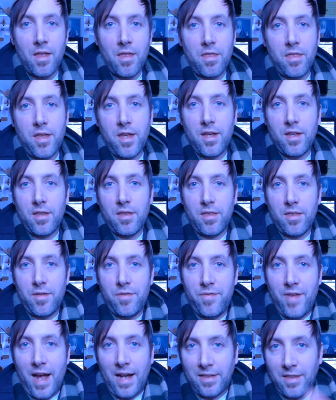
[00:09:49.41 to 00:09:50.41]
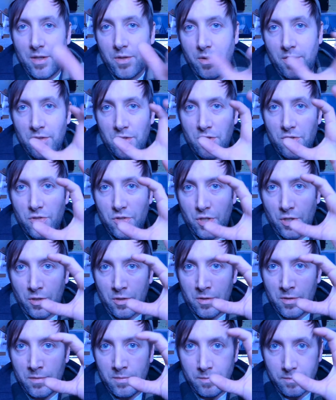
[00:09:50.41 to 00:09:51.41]
The fact that you can just
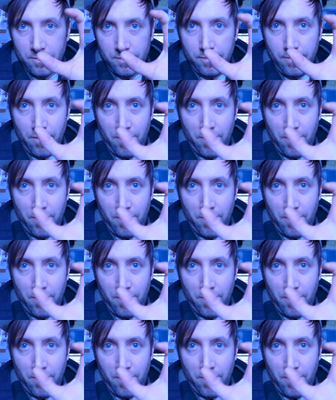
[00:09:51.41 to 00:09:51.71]
turn